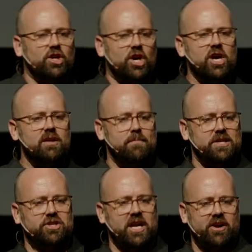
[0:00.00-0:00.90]
third
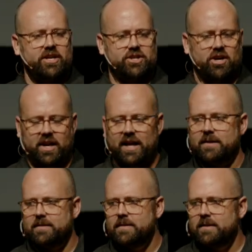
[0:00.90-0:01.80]
missionary journey,
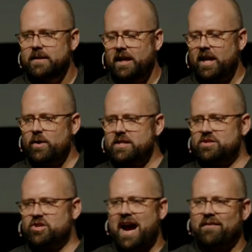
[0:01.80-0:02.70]
you know, he's
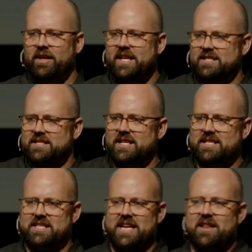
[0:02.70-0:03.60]
traveling these,
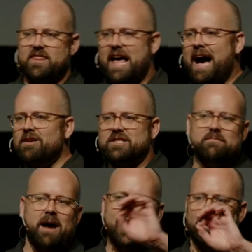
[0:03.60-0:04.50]
these 10,000
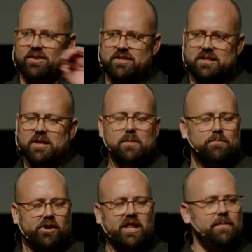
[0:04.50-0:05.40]
miles
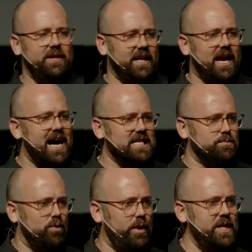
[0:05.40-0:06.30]
proclaiming the
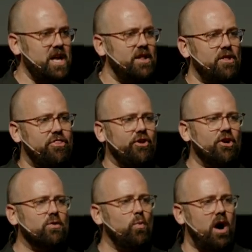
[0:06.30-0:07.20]
gospel. When he's on the
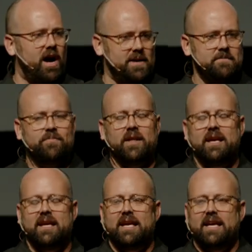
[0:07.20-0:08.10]
third one,
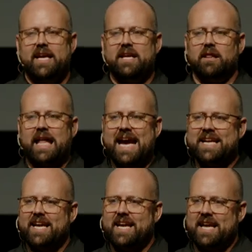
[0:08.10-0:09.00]
he
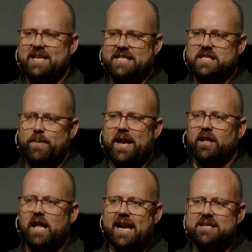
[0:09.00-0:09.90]
landed and, and spent a
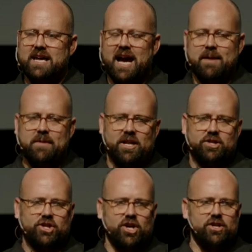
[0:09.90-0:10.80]
lot of time in a
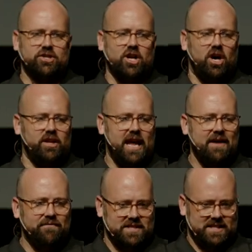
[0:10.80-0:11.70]
church called
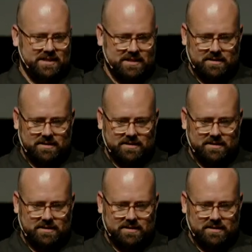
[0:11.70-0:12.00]
Ephesus.